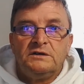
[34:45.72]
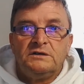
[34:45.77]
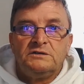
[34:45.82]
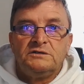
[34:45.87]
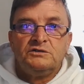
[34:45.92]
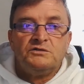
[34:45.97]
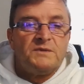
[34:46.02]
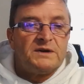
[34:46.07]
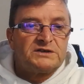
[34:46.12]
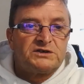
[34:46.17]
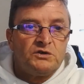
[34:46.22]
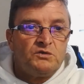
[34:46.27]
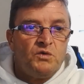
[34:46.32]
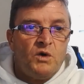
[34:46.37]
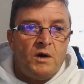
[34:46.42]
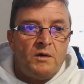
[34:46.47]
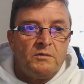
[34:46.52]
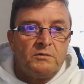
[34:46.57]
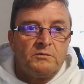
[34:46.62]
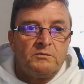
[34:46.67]
No matter
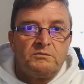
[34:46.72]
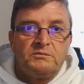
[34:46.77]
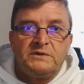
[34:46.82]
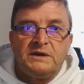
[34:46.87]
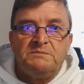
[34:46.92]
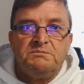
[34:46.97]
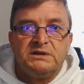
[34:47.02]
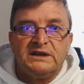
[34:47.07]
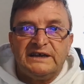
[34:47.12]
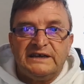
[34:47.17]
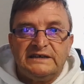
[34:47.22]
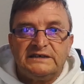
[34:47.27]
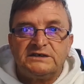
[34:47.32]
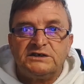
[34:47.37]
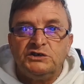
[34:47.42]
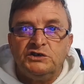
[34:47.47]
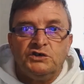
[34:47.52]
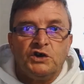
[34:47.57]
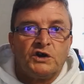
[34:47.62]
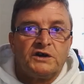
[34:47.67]
what they bleat,
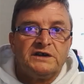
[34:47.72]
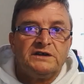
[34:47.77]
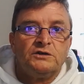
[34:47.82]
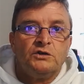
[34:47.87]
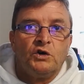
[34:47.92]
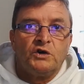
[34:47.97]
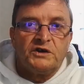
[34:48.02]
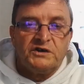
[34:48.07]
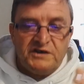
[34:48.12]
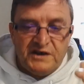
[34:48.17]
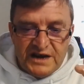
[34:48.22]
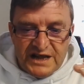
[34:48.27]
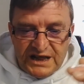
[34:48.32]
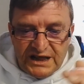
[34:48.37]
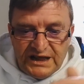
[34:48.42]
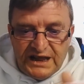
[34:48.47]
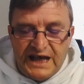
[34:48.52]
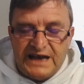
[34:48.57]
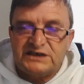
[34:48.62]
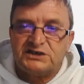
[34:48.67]
you're not in law. You're in a
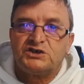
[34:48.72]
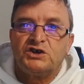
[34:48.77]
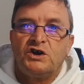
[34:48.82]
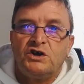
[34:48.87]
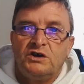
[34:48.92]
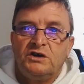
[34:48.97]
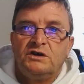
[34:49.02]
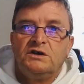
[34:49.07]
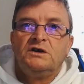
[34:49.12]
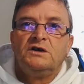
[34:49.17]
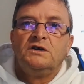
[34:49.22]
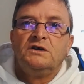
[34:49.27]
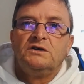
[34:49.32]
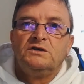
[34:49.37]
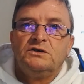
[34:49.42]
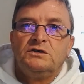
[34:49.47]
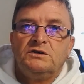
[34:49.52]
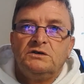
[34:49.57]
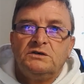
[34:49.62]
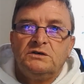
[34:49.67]
lesser
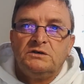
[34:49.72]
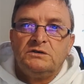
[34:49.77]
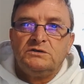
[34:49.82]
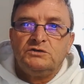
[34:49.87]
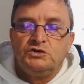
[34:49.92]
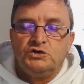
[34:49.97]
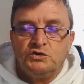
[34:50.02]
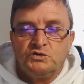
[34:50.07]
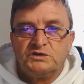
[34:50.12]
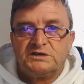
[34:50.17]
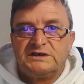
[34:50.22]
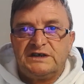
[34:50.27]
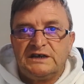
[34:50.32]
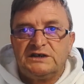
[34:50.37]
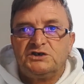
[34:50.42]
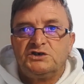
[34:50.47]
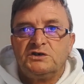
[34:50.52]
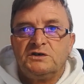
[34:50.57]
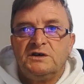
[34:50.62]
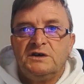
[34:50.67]

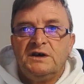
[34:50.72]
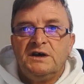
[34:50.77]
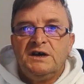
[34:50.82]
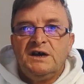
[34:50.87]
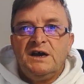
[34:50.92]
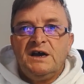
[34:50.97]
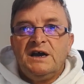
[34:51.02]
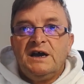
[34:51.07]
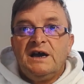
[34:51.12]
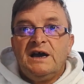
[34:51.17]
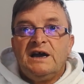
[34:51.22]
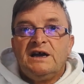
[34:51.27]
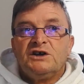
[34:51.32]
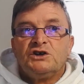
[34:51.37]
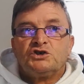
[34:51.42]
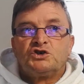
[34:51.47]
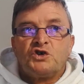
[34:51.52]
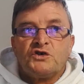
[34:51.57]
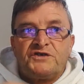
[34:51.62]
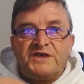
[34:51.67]
jurisdiction.
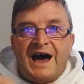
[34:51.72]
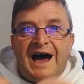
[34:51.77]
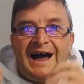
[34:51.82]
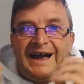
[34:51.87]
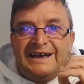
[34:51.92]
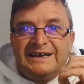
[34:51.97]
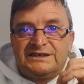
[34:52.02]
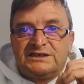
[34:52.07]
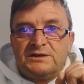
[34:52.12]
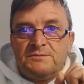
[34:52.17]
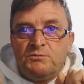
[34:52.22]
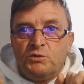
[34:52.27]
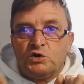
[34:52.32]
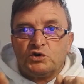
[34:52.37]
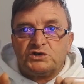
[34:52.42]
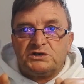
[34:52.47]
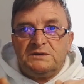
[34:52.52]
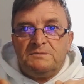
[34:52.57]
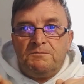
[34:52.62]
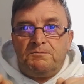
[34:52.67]
So that is the
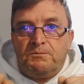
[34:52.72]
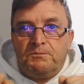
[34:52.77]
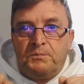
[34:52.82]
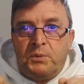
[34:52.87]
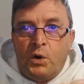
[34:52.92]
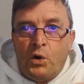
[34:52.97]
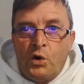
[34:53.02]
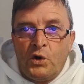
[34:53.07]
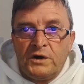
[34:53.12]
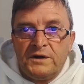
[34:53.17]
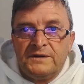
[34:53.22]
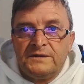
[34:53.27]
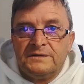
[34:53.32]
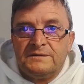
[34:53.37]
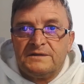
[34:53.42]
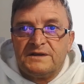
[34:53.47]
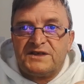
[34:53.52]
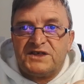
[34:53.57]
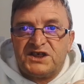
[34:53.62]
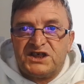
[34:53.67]
most
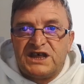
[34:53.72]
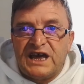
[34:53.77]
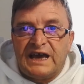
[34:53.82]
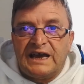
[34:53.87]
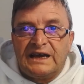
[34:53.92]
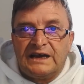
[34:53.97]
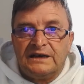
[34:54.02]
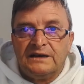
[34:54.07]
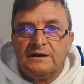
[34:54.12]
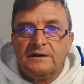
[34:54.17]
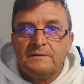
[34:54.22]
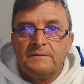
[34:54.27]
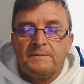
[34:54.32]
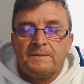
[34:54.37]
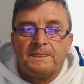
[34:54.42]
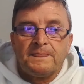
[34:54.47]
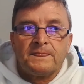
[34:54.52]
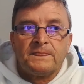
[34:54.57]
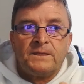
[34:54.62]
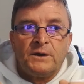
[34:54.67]
important thing
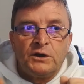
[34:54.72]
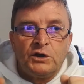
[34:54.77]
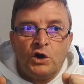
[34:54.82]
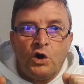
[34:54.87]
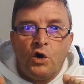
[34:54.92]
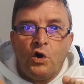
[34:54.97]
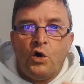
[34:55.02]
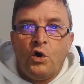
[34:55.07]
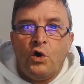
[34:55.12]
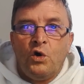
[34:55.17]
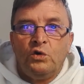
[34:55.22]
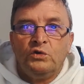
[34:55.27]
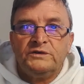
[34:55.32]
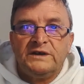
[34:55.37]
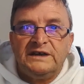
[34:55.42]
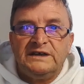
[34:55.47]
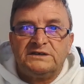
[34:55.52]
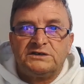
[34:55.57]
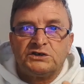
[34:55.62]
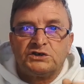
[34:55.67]
that you all
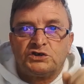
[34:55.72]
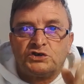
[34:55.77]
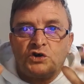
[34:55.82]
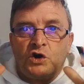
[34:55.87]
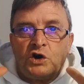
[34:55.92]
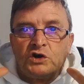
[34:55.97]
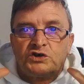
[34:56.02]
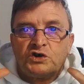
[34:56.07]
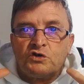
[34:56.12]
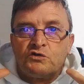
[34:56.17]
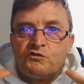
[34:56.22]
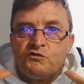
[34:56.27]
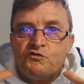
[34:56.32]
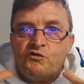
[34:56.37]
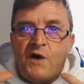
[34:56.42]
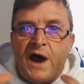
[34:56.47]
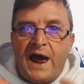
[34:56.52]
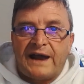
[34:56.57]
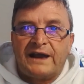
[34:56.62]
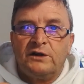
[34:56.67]
need to start to
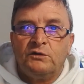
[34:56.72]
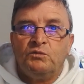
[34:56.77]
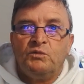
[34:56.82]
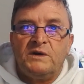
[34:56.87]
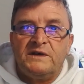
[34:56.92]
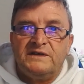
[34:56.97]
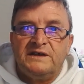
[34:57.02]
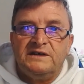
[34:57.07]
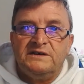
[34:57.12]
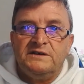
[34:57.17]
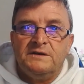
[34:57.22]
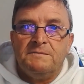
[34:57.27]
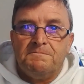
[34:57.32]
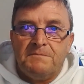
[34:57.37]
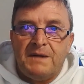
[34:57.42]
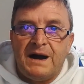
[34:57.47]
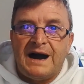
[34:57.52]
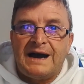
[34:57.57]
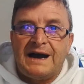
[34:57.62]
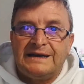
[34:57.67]
reckon with in your
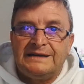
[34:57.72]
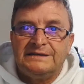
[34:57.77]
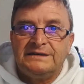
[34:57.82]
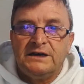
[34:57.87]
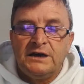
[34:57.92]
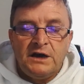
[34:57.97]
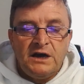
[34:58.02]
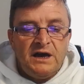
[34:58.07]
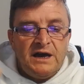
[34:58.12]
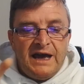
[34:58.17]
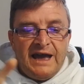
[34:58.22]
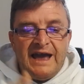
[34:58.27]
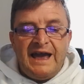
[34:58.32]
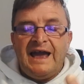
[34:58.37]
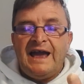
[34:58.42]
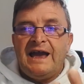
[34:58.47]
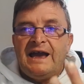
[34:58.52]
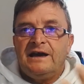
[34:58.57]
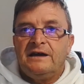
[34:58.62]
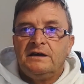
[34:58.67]
mind.
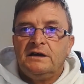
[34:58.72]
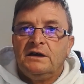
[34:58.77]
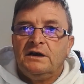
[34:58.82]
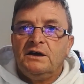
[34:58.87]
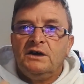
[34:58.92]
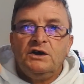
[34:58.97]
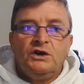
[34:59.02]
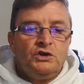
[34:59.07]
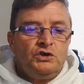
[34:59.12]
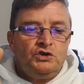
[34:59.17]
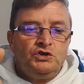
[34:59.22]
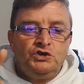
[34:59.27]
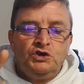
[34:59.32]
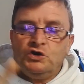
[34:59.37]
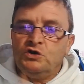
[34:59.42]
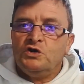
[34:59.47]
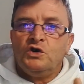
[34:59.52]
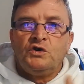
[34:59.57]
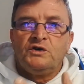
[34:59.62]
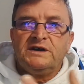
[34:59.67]

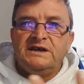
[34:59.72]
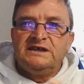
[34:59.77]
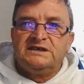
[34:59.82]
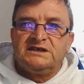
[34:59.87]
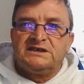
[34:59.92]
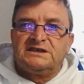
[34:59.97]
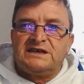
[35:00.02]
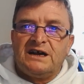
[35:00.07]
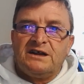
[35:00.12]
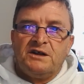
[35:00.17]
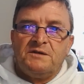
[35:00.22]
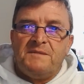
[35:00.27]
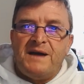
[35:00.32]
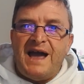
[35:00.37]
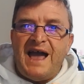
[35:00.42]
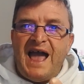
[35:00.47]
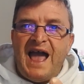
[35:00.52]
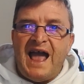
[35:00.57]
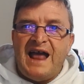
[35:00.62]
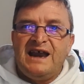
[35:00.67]
You don't need to tell them
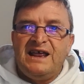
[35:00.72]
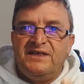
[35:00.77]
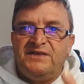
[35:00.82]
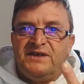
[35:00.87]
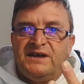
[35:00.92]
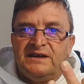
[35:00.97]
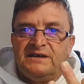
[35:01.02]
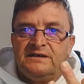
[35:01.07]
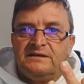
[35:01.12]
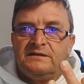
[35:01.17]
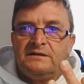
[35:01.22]
anything.